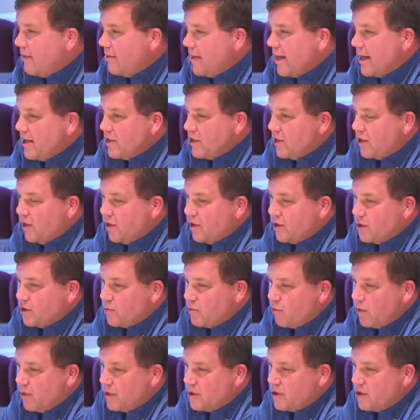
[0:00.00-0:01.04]
Can you imagine all the
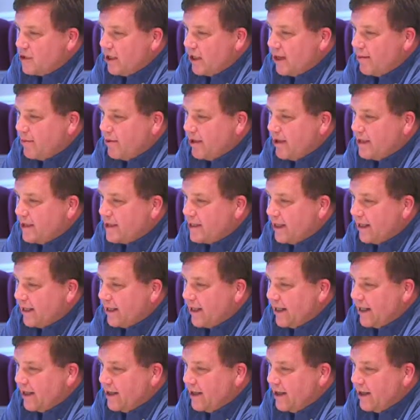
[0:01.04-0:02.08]
sports celebrities
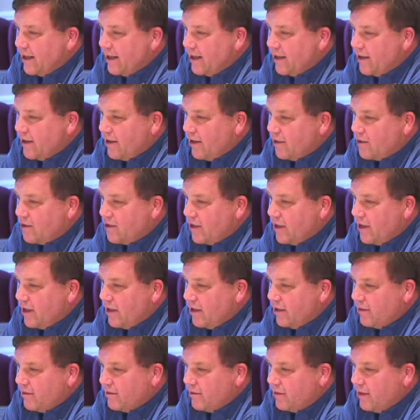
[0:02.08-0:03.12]
that get caught in
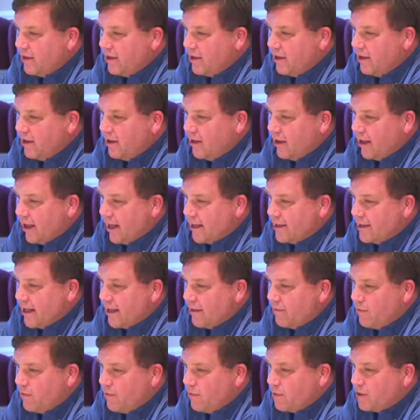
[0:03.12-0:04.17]
adultery? I
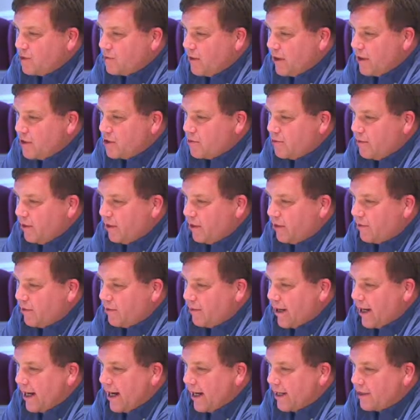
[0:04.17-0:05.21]
take full responsibility
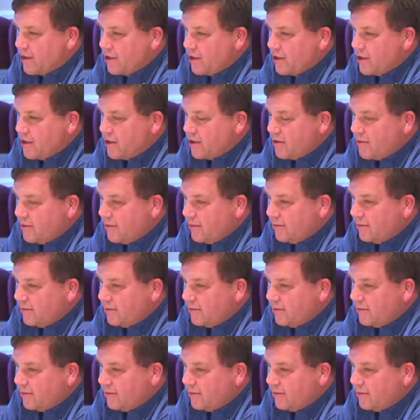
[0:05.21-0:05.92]
for my actions.